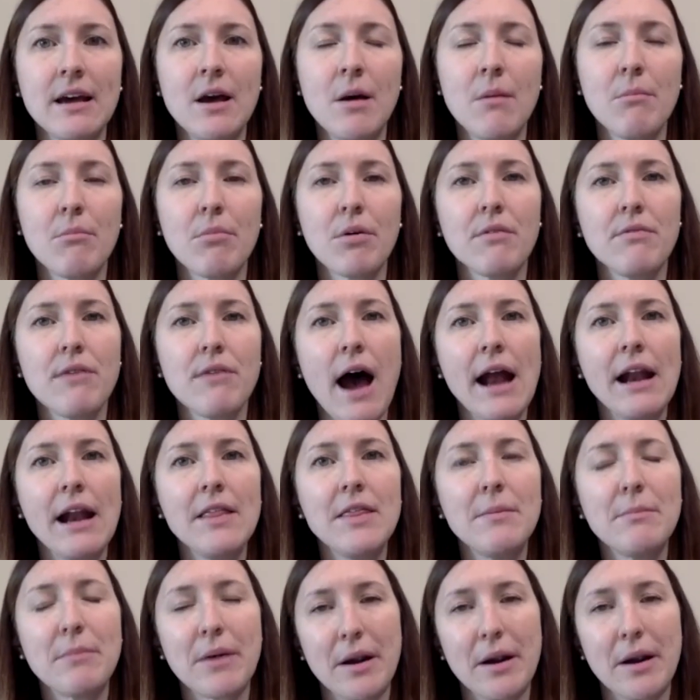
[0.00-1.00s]
provided the
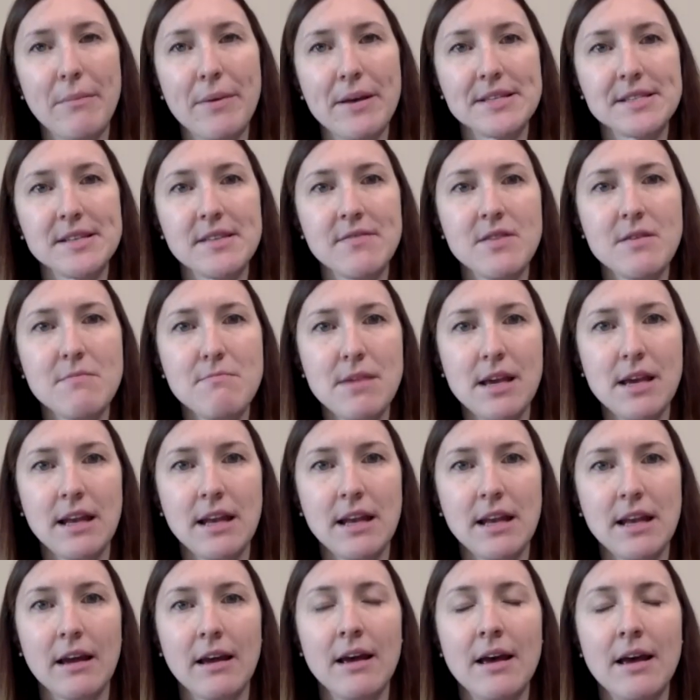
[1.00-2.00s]
purpose of the
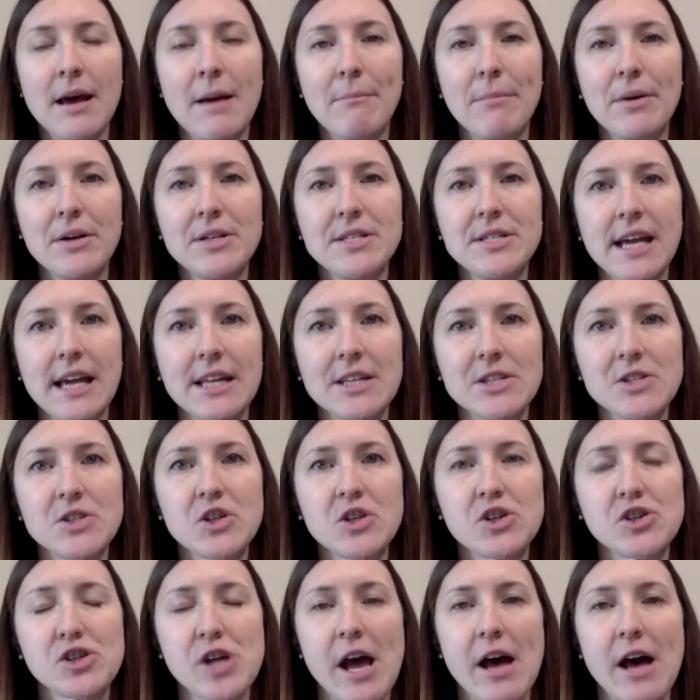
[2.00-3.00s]
meeting pertains to your
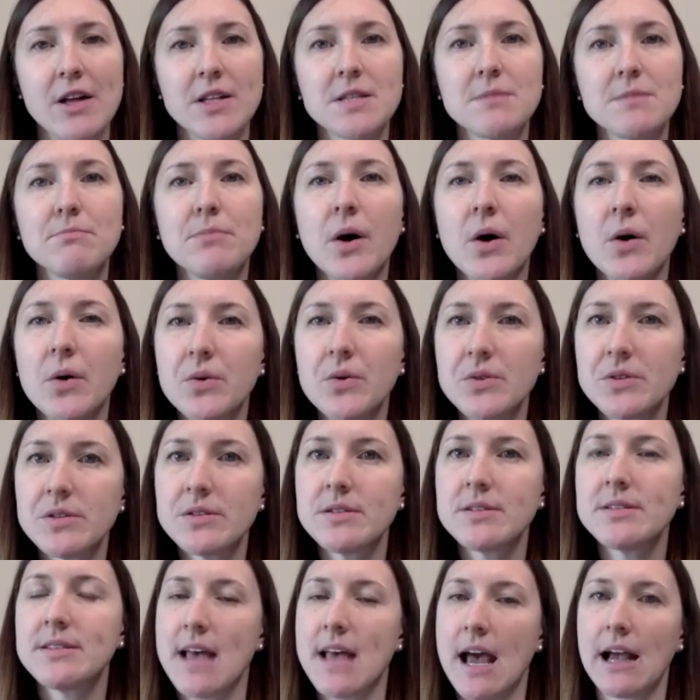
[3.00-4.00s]
child's
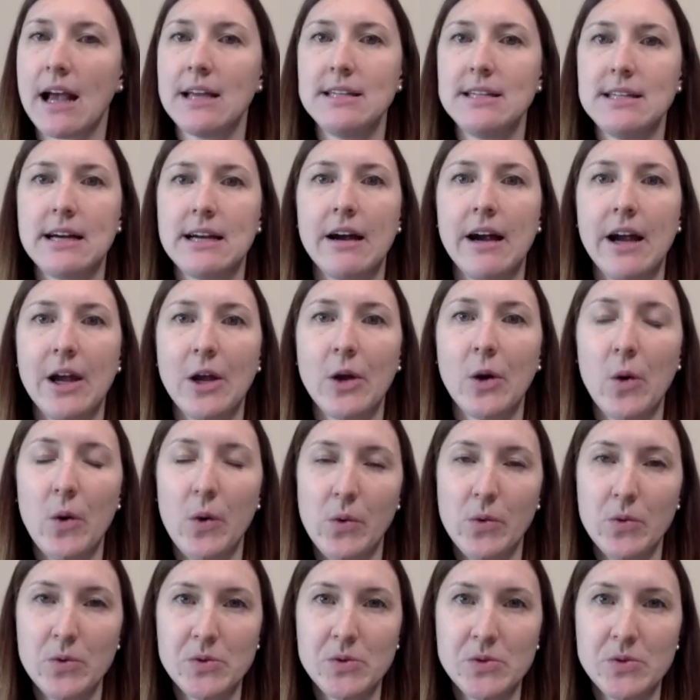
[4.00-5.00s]
post secondary
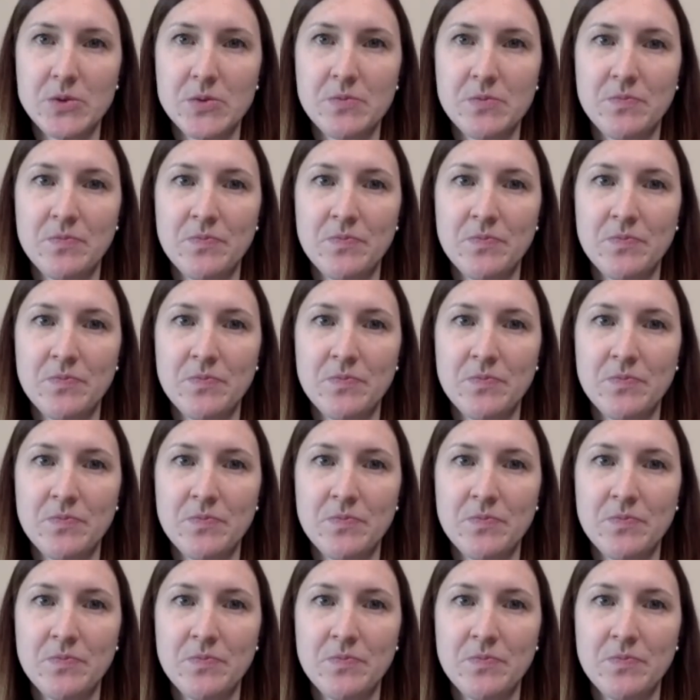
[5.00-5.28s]
goals.